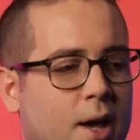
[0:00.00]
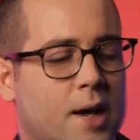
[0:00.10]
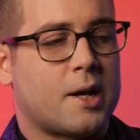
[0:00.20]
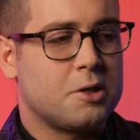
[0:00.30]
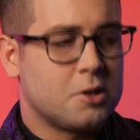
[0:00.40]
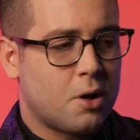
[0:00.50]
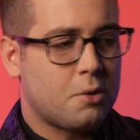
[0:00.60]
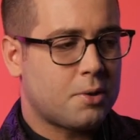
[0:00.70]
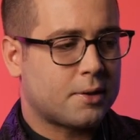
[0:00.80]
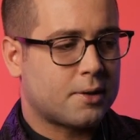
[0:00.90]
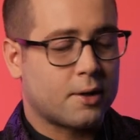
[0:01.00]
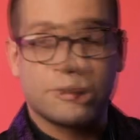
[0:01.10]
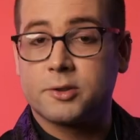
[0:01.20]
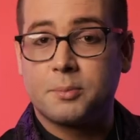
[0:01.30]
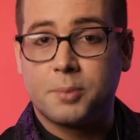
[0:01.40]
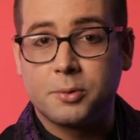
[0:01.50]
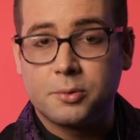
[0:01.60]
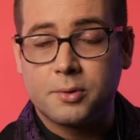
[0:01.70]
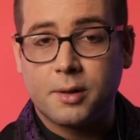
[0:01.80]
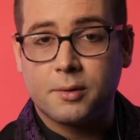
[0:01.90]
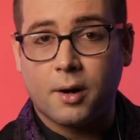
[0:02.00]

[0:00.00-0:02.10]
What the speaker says: and I know that there are some balloon